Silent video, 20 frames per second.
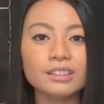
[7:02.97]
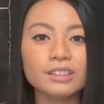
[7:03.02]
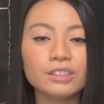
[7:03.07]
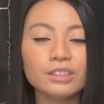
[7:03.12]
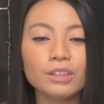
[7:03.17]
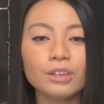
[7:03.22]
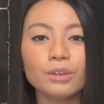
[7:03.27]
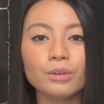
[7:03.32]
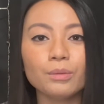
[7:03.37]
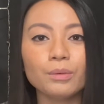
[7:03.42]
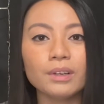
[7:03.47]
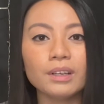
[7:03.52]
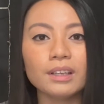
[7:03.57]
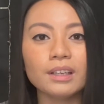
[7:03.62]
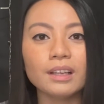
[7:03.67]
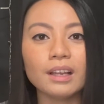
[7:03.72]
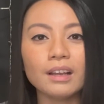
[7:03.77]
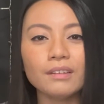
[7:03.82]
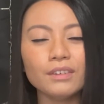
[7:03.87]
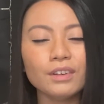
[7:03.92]
So
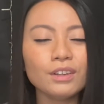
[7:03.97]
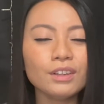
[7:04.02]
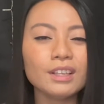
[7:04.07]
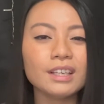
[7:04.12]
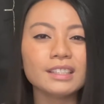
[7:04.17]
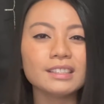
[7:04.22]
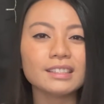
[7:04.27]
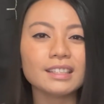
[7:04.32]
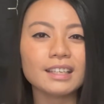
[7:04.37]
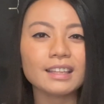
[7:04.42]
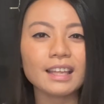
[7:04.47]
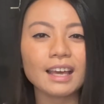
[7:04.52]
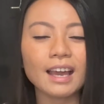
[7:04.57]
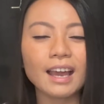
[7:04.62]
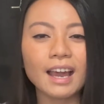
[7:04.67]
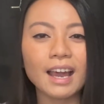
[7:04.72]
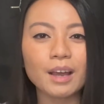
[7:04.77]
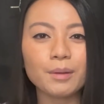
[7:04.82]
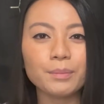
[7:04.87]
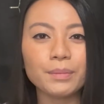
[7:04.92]
whenever things like that
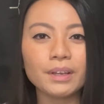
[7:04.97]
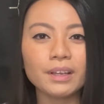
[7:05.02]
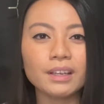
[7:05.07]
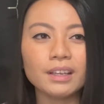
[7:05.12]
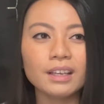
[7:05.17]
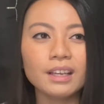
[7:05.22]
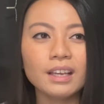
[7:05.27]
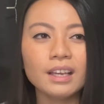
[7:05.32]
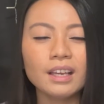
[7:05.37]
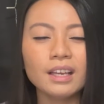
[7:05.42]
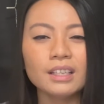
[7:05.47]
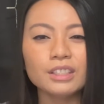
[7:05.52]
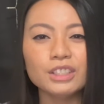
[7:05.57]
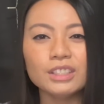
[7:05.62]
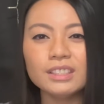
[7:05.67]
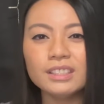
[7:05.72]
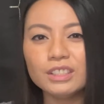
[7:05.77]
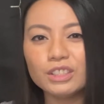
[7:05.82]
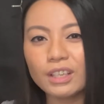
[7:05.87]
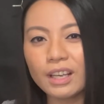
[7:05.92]
happen,
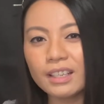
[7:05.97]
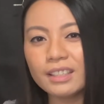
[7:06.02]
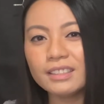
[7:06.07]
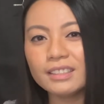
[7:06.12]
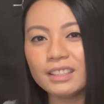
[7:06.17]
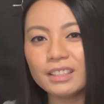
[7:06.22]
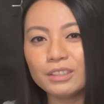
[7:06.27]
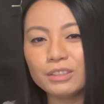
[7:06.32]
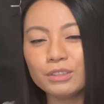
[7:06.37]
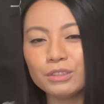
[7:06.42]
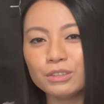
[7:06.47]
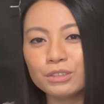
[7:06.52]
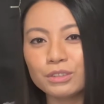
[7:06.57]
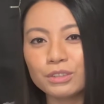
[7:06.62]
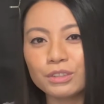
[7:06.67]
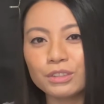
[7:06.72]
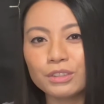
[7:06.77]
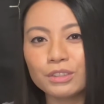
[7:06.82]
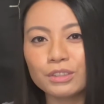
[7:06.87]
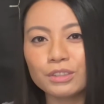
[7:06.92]
just try to stay
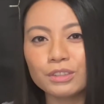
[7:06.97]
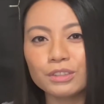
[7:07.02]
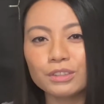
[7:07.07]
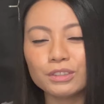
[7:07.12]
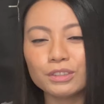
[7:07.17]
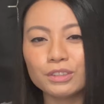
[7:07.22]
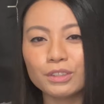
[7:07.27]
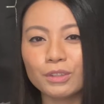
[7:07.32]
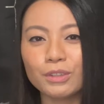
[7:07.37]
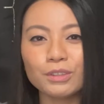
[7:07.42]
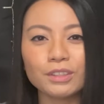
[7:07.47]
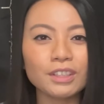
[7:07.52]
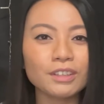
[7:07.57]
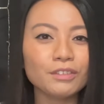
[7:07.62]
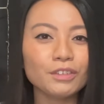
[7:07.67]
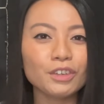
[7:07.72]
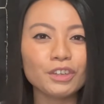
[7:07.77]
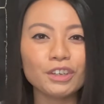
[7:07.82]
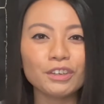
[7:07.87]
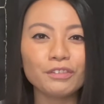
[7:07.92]
neutral. Don't
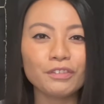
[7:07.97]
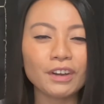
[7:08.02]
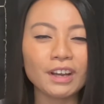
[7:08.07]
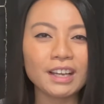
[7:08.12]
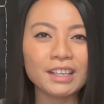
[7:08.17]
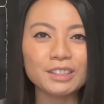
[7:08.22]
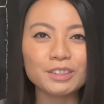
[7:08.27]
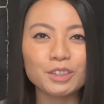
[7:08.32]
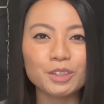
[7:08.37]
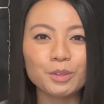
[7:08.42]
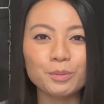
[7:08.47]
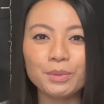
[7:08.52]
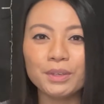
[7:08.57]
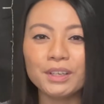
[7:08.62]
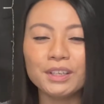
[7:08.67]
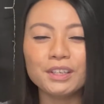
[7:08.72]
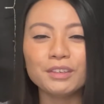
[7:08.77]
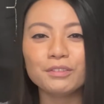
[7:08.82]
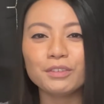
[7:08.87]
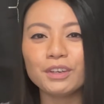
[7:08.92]
give your advice or
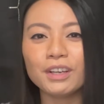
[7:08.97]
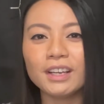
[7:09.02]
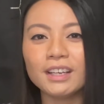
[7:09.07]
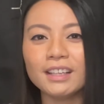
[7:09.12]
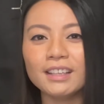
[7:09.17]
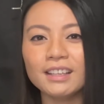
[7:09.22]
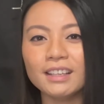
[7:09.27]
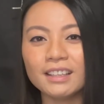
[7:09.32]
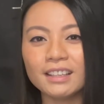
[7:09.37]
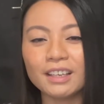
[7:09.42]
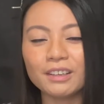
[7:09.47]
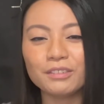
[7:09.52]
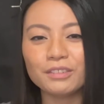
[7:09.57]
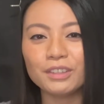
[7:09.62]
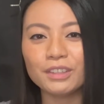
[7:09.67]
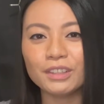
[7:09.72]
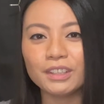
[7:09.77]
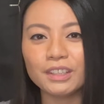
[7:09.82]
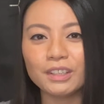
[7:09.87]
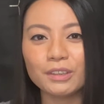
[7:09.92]
opinion for anything that
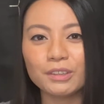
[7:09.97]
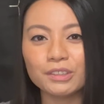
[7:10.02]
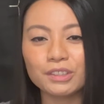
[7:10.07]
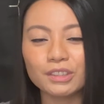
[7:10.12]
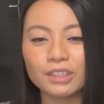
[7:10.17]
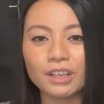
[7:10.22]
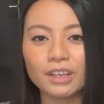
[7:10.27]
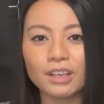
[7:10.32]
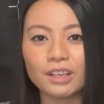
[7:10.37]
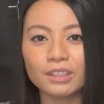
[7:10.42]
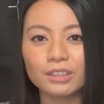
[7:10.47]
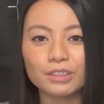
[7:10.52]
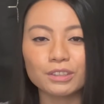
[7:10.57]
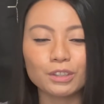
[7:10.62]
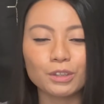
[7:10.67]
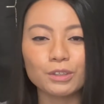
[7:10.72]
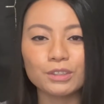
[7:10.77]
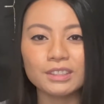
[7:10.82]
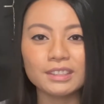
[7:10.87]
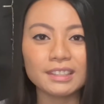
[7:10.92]
really goes on or
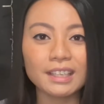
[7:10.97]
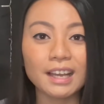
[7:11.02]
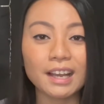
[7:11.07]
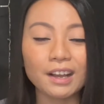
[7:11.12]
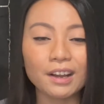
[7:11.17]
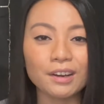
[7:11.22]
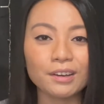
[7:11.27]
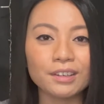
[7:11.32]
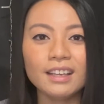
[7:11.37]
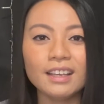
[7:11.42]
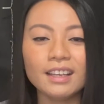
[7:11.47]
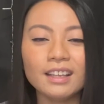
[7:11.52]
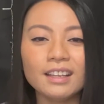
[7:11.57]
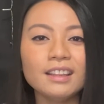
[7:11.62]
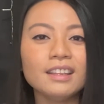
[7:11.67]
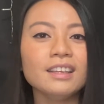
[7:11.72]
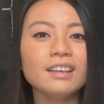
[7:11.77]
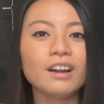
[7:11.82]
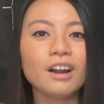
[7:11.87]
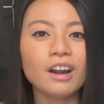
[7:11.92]
goes down
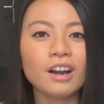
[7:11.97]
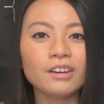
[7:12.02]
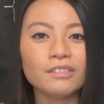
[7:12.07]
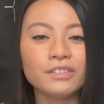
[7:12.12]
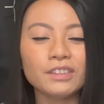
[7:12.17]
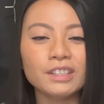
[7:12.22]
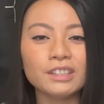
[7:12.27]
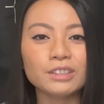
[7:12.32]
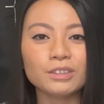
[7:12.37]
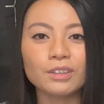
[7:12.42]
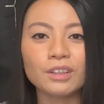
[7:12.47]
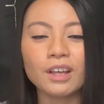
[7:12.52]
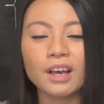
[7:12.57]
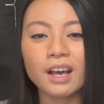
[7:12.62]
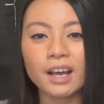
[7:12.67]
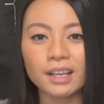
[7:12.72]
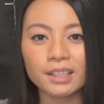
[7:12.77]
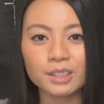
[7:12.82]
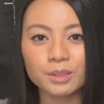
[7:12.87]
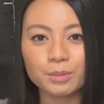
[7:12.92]
in the office or the
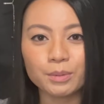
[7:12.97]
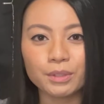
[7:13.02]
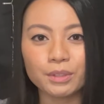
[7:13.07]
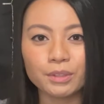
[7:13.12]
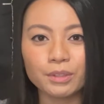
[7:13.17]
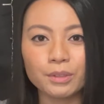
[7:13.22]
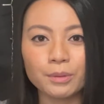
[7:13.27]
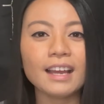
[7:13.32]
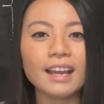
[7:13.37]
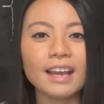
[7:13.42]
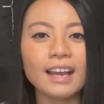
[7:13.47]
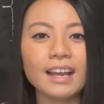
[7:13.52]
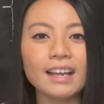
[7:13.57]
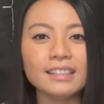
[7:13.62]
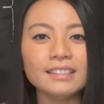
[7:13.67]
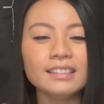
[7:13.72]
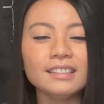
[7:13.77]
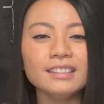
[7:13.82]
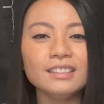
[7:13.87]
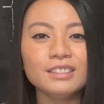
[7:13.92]
hospital.
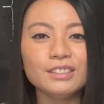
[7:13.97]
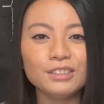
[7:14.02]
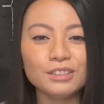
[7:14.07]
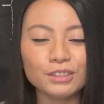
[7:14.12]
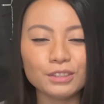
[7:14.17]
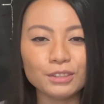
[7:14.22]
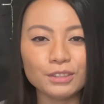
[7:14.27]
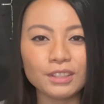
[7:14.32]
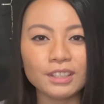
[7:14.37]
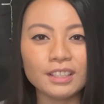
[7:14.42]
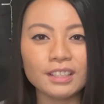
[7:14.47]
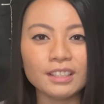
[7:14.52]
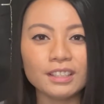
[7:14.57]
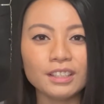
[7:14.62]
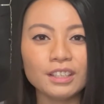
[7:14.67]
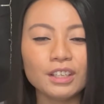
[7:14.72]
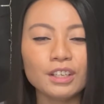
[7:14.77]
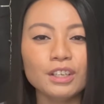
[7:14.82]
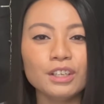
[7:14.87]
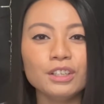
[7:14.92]
As a student,
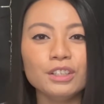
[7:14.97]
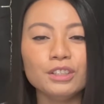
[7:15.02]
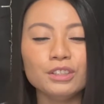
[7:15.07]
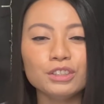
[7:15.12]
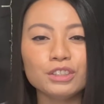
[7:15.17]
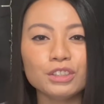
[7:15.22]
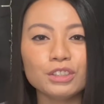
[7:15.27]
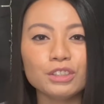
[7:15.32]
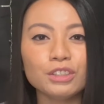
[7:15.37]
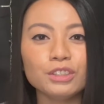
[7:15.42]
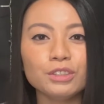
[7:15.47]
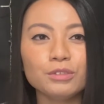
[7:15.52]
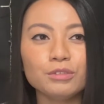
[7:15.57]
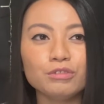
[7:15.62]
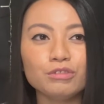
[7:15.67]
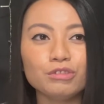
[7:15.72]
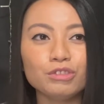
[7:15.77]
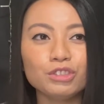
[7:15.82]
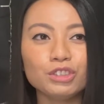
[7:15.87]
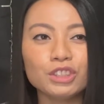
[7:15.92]
you should
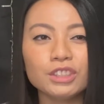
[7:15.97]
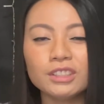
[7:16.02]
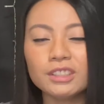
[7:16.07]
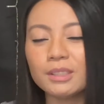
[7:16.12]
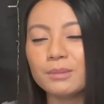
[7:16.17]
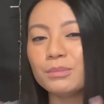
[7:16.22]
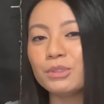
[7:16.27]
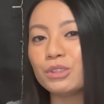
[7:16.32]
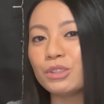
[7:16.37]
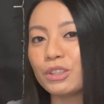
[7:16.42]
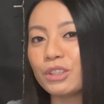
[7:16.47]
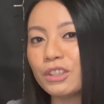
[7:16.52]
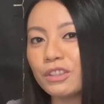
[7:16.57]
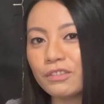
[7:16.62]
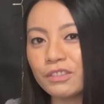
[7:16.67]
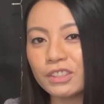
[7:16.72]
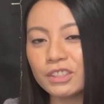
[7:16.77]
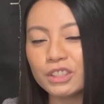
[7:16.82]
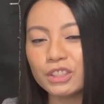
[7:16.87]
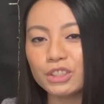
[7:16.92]
just
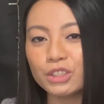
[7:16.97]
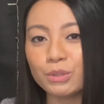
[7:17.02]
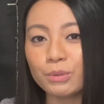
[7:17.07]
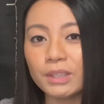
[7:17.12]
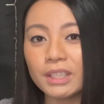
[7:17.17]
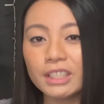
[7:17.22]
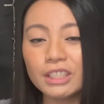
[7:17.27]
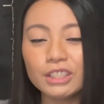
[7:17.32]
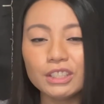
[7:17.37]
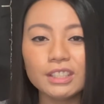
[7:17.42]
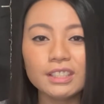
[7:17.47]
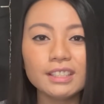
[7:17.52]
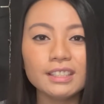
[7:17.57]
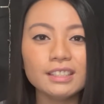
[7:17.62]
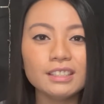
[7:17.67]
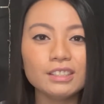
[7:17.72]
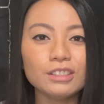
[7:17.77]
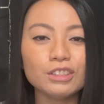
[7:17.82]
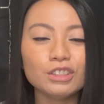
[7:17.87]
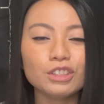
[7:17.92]
observe the
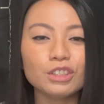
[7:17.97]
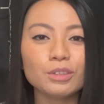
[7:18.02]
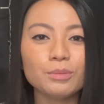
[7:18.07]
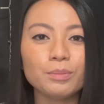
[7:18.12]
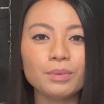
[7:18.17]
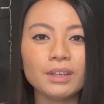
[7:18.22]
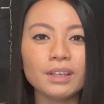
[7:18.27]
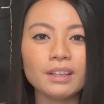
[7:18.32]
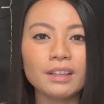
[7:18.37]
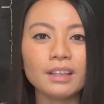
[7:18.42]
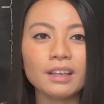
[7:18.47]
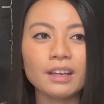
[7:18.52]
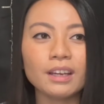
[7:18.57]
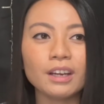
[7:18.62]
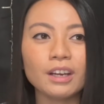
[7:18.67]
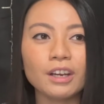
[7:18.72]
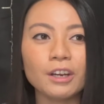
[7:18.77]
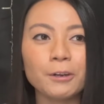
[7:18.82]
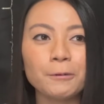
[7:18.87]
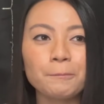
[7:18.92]
situations. You should be
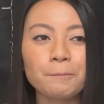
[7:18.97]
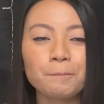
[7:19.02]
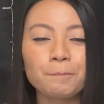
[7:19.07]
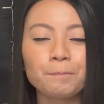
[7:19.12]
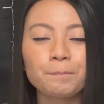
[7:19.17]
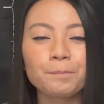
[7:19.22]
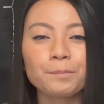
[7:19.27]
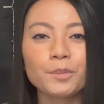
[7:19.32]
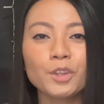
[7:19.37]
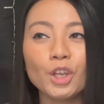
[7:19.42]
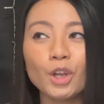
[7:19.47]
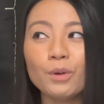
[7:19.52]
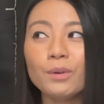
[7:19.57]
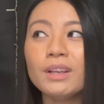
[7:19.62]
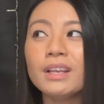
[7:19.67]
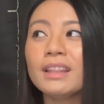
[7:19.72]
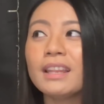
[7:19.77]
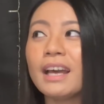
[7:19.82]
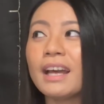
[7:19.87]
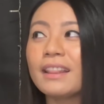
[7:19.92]
there
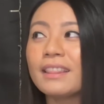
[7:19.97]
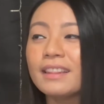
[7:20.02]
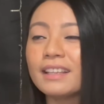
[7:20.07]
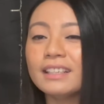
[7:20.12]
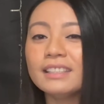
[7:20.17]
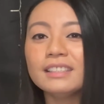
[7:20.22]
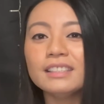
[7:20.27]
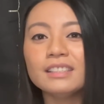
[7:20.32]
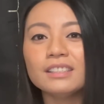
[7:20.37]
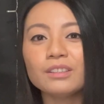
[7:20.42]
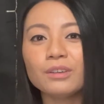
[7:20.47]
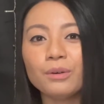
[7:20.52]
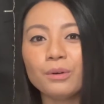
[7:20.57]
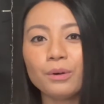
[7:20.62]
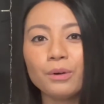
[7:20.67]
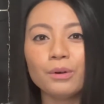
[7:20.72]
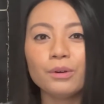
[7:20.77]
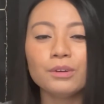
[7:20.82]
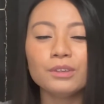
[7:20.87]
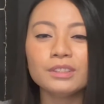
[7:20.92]
knowing that this is a
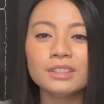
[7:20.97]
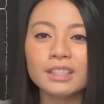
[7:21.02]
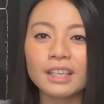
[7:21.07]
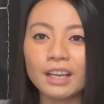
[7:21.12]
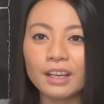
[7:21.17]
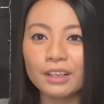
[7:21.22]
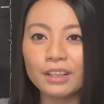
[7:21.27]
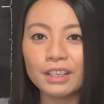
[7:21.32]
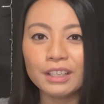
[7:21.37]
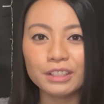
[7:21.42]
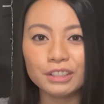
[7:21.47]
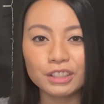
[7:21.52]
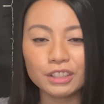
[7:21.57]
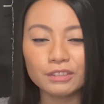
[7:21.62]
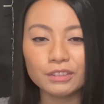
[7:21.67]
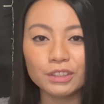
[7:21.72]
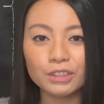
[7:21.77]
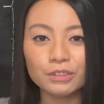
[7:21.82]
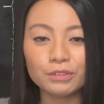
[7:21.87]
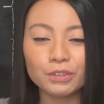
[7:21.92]
whole entire
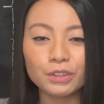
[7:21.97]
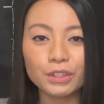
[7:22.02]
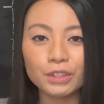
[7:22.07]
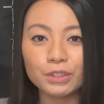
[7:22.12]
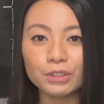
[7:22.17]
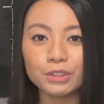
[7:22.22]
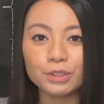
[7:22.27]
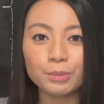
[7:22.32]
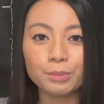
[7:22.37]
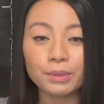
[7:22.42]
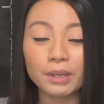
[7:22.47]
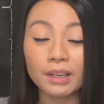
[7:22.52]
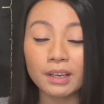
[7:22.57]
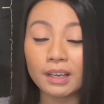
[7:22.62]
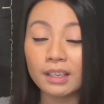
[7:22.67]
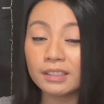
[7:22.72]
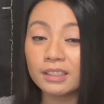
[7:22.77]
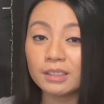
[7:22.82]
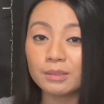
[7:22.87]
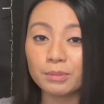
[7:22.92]
interview for you to
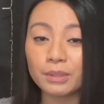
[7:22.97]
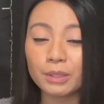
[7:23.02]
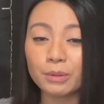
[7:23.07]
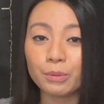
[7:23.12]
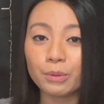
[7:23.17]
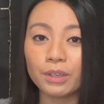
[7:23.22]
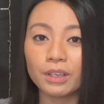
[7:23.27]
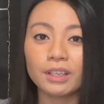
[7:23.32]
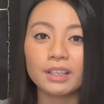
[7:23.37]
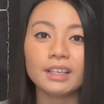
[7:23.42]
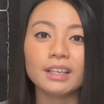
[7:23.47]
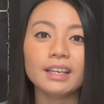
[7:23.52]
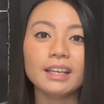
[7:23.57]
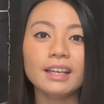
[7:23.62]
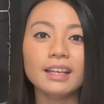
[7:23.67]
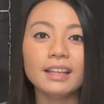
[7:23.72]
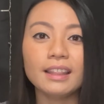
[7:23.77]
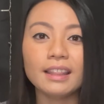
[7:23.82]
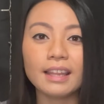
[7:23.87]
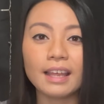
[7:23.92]
possibly work
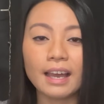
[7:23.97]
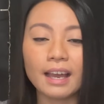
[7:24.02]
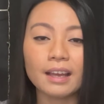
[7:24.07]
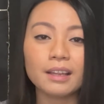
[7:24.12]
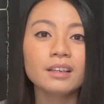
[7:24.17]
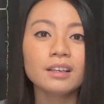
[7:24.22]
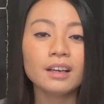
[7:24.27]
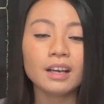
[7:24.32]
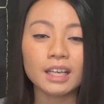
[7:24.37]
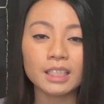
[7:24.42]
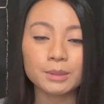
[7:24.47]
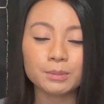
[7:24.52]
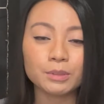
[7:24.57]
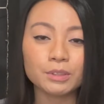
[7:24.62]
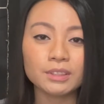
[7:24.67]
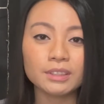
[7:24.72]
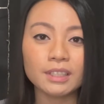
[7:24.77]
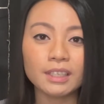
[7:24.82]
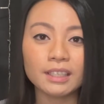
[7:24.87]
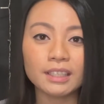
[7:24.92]
in that hospital
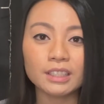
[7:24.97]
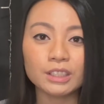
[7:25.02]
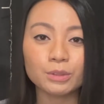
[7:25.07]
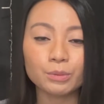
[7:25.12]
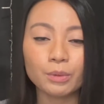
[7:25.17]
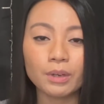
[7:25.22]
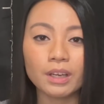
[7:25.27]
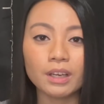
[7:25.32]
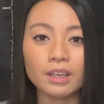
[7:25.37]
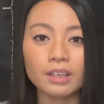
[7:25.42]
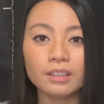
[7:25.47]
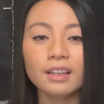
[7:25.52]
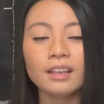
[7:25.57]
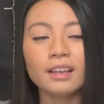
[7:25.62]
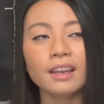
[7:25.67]
setting as well.